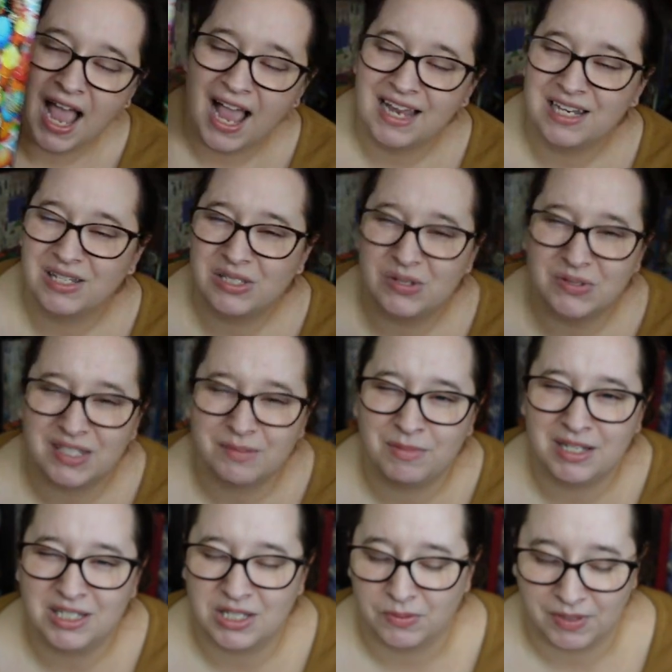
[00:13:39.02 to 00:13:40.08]
I just don't see
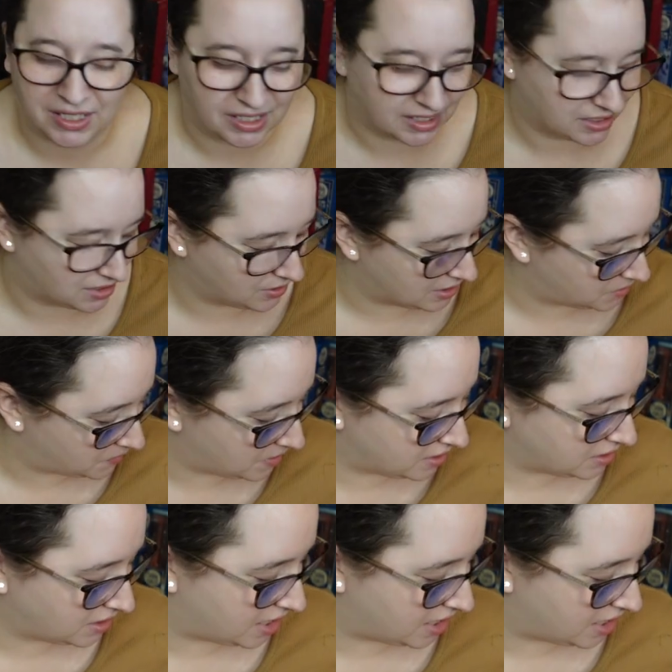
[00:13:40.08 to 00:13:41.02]
me doing it. So this one